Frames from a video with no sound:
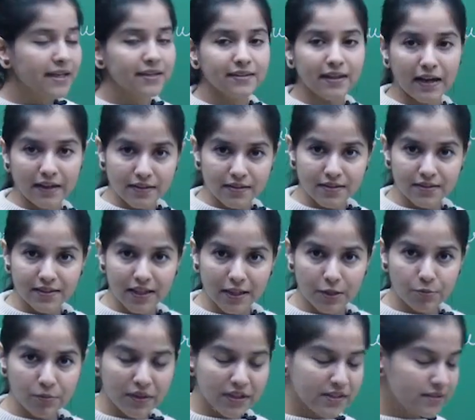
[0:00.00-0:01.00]
like that,
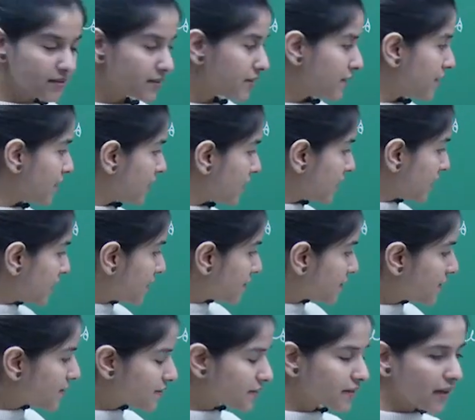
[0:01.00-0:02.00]
that means
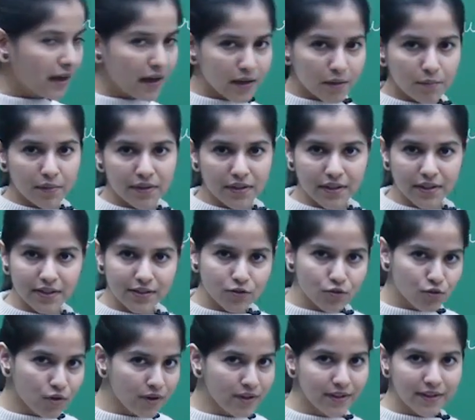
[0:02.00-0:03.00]
this carbon is
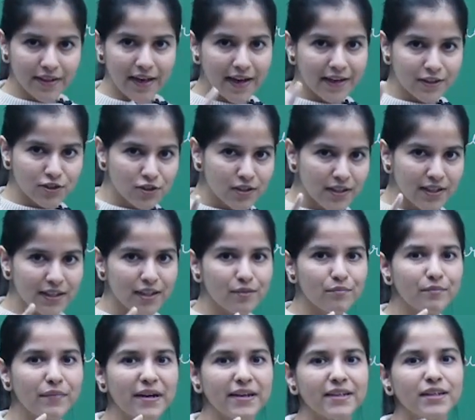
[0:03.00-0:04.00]
not actually
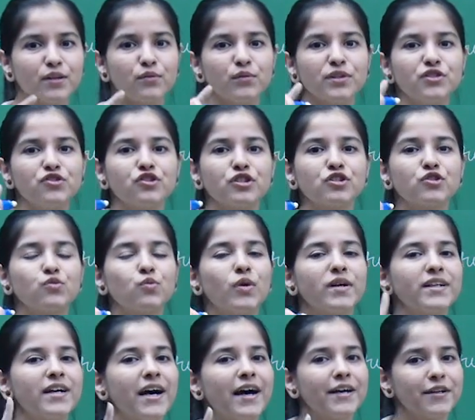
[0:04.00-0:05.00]
combining with just
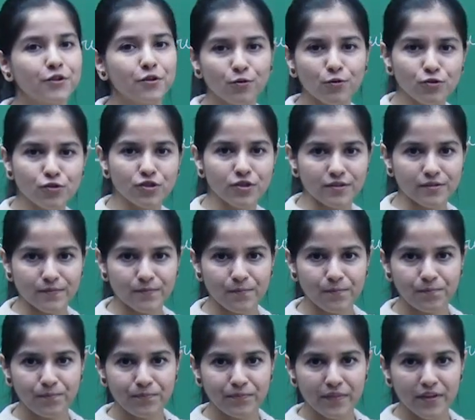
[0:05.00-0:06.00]
one hydrogen,
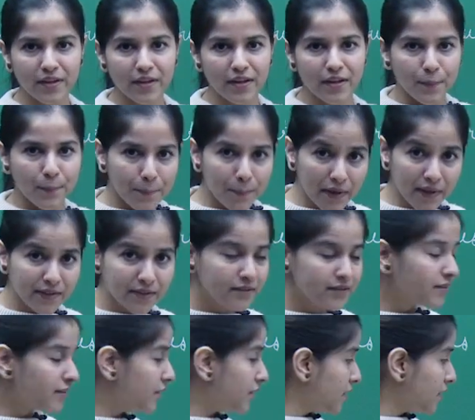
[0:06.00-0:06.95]
but